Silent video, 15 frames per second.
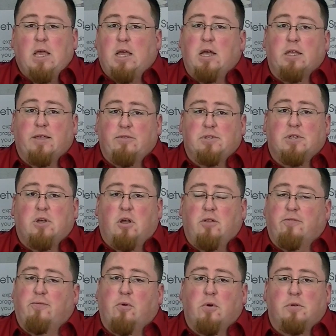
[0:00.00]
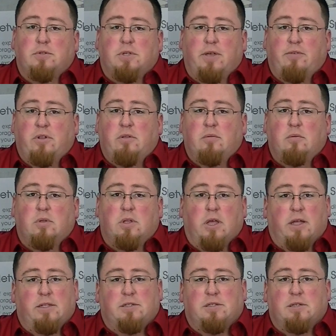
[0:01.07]
uh, give us a call at four oh seven,
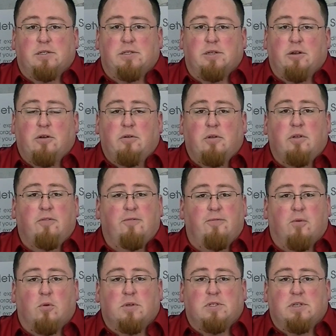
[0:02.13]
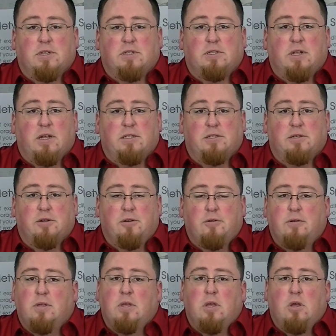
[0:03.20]
nine six zero, four six nine
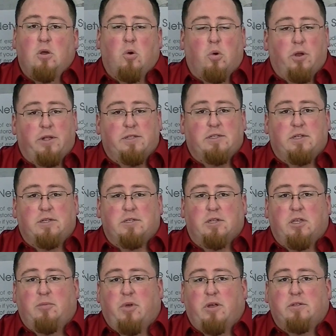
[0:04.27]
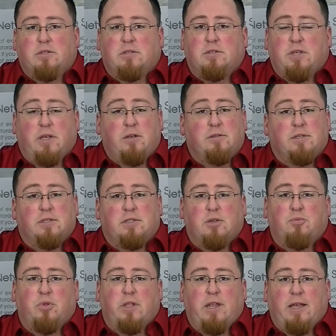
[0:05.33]
zero, or you can send us an email to sales at
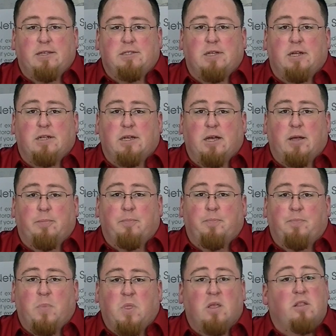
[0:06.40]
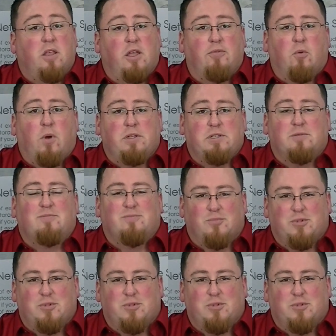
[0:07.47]
simply nas dot com. Thank you for watching.